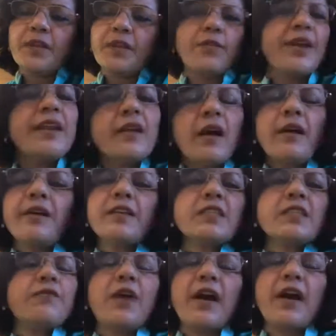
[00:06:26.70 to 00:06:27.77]
Reena,
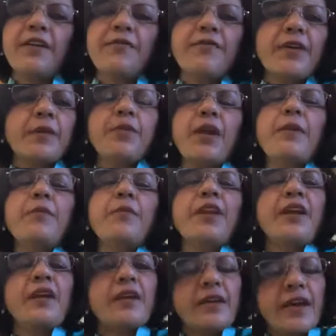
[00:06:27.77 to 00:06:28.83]
his wife and
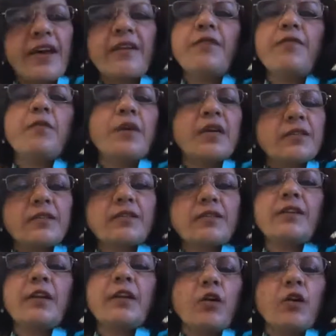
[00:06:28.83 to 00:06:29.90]
primary caregiver, my
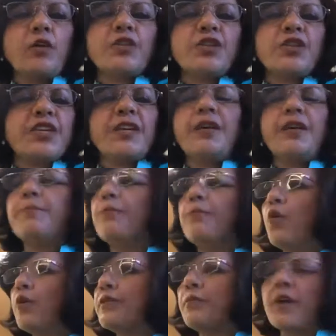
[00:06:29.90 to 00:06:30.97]
sister-in-law, she
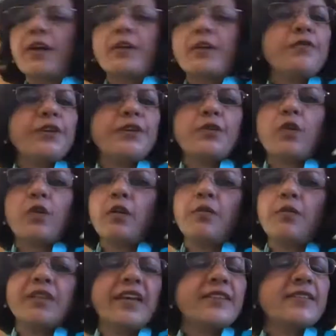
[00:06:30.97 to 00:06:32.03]
bore the brunt of it all
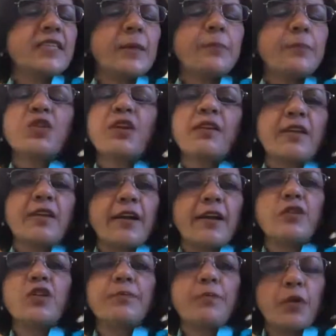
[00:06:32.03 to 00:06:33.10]
with exceptional
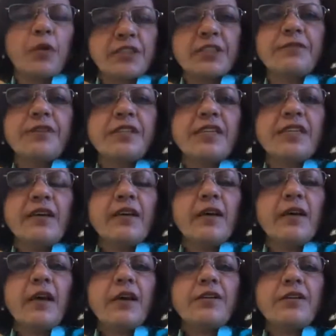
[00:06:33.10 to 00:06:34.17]
courage and positivity,
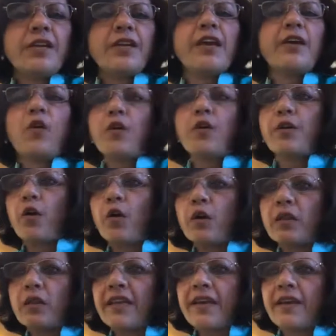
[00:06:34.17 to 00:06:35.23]
taking on
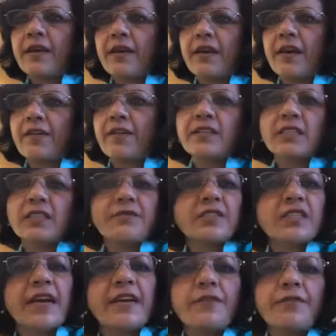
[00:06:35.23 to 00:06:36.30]
all the aggressive
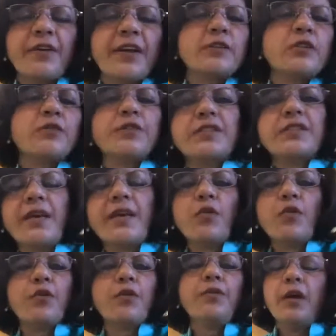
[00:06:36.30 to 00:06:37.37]
side effects of his
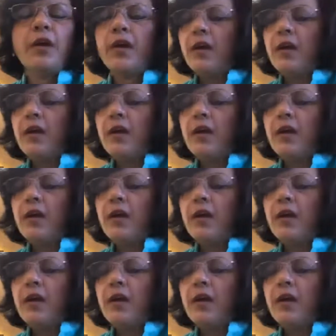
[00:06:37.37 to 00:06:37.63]
chemo,